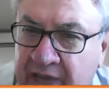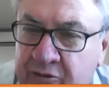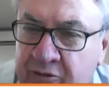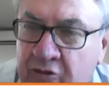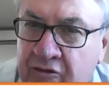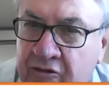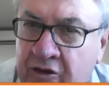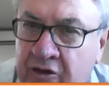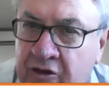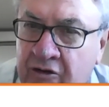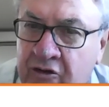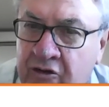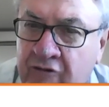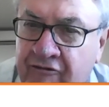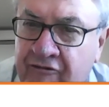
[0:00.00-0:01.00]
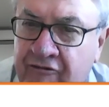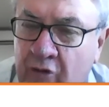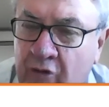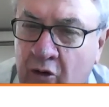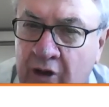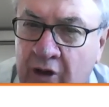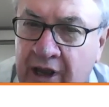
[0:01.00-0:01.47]
to
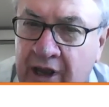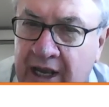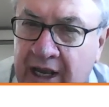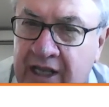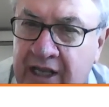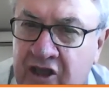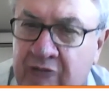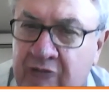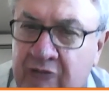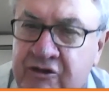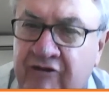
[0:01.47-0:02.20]
fore in terms of